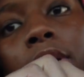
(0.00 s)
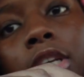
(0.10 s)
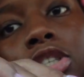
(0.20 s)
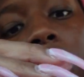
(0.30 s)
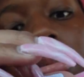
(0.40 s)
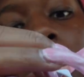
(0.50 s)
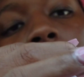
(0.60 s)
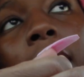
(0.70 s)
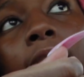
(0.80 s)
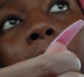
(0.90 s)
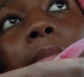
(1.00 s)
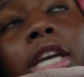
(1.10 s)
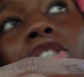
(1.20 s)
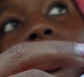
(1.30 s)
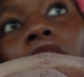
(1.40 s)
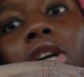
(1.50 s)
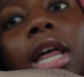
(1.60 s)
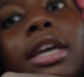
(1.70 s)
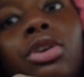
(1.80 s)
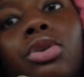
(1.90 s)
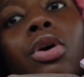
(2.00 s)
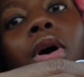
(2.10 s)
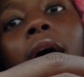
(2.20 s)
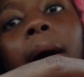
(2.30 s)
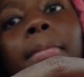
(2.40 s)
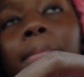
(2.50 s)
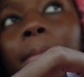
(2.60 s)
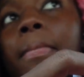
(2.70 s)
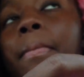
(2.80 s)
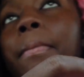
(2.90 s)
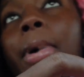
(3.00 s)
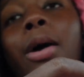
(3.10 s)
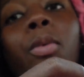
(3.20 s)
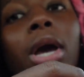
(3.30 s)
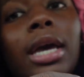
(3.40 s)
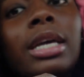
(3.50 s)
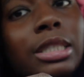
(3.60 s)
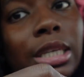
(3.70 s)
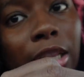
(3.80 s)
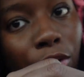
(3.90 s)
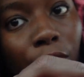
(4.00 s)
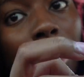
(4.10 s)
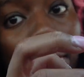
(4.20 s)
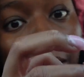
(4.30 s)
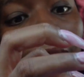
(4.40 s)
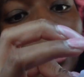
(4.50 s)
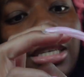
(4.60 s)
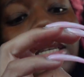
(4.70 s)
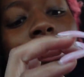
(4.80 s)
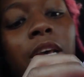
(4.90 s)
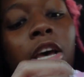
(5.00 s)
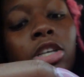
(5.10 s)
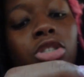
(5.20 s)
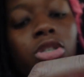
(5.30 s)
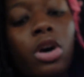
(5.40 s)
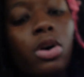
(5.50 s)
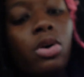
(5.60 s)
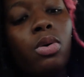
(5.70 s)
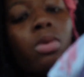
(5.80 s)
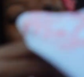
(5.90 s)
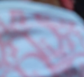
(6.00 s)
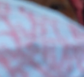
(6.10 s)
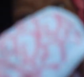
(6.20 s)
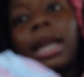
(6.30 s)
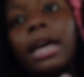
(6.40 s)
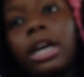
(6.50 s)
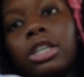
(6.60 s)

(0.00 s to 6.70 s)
in the gym to like make sure, like, you know, my weight is in the right places. So I like